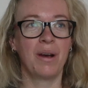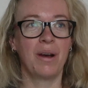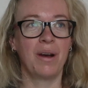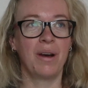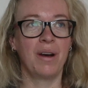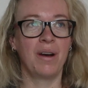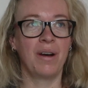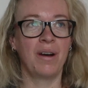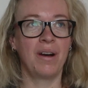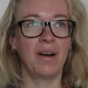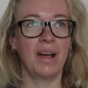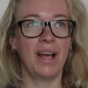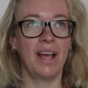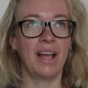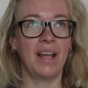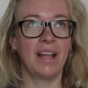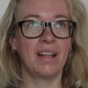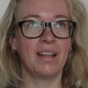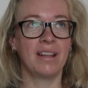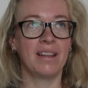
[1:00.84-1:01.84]

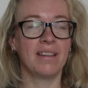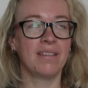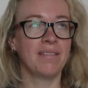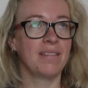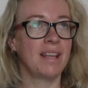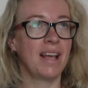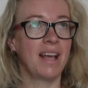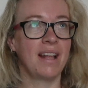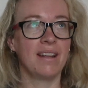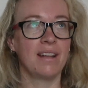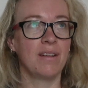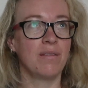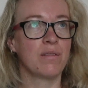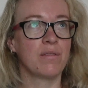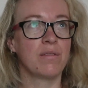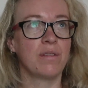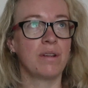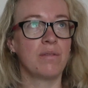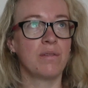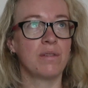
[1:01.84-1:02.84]
And then
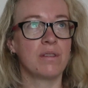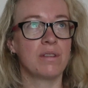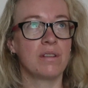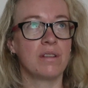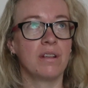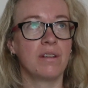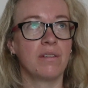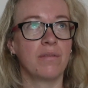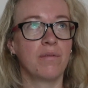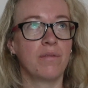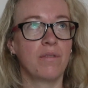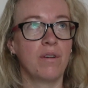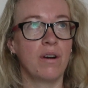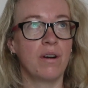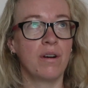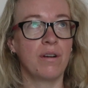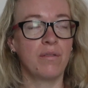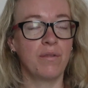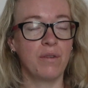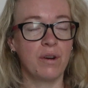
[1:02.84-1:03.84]
the
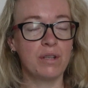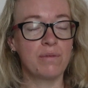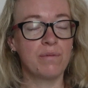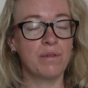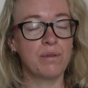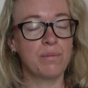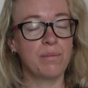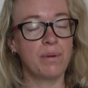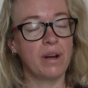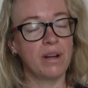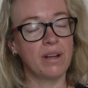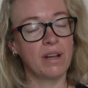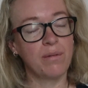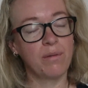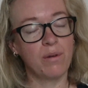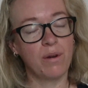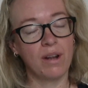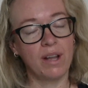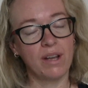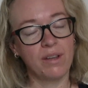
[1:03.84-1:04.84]
forest was burning
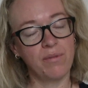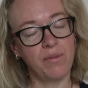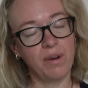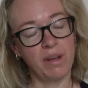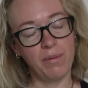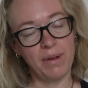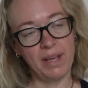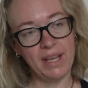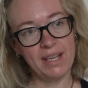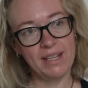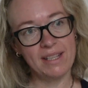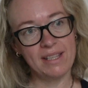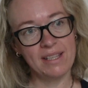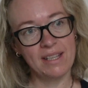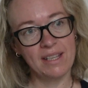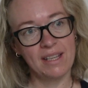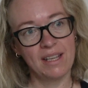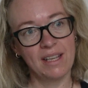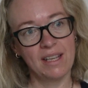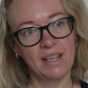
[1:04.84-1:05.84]
for like 3 weeks.
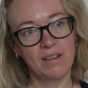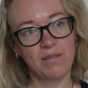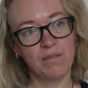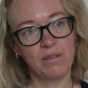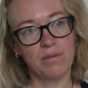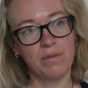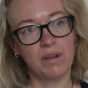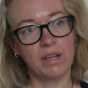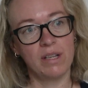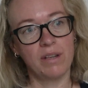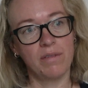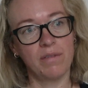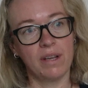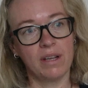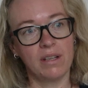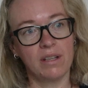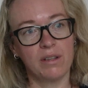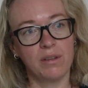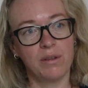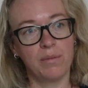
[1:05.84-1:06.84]
It was very
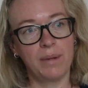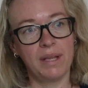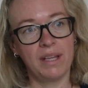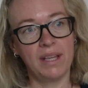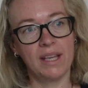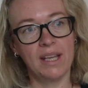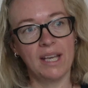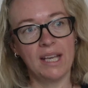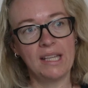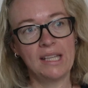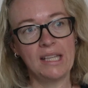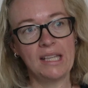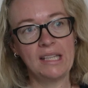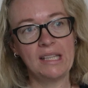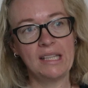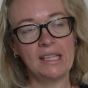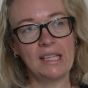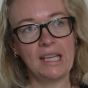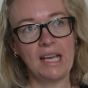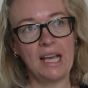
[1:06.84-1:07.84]
difficult to mitigate it,
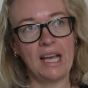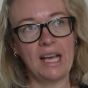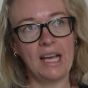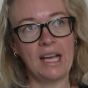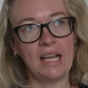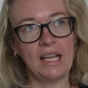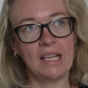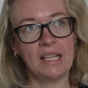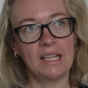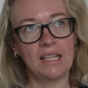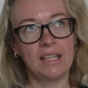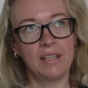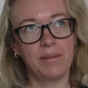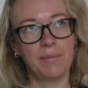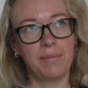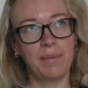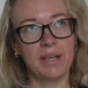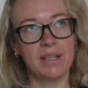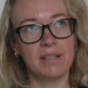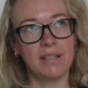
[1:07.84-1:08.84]
and
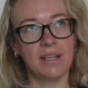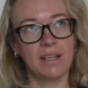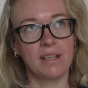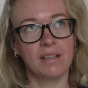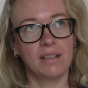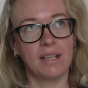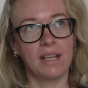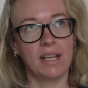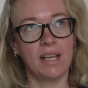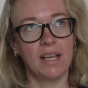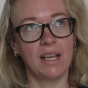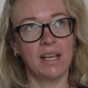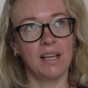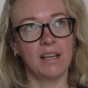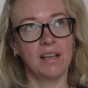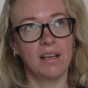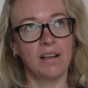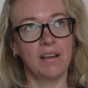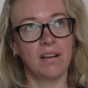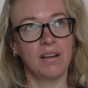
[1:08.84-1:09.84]

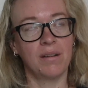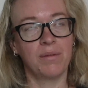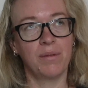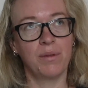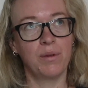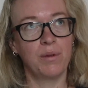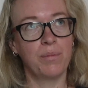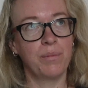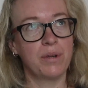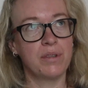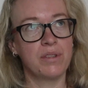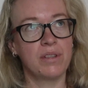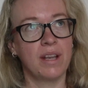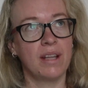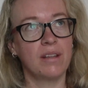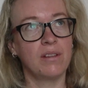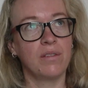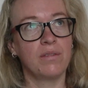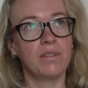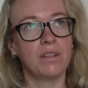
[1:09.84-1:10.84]
basically
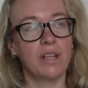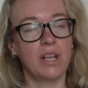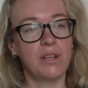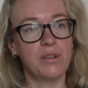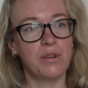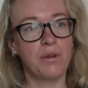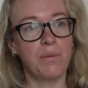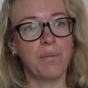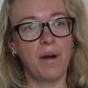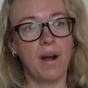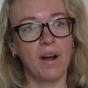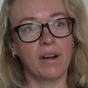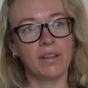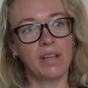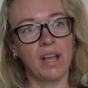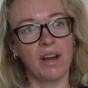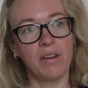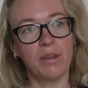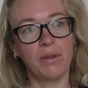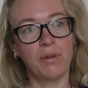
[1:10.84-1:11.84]
2% of the national park
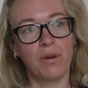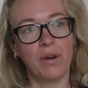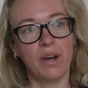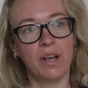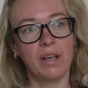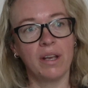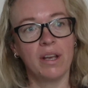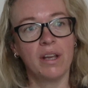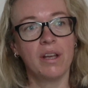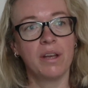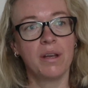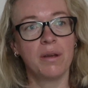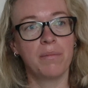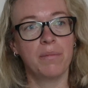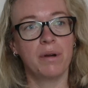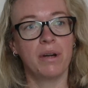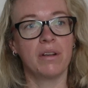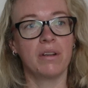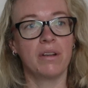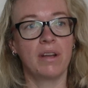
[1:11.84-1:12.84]
territory
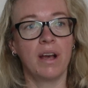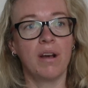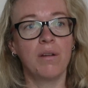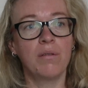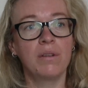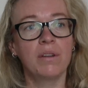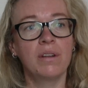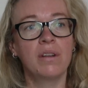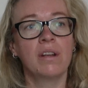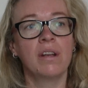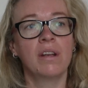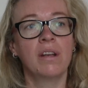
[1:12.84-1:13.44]
burned down,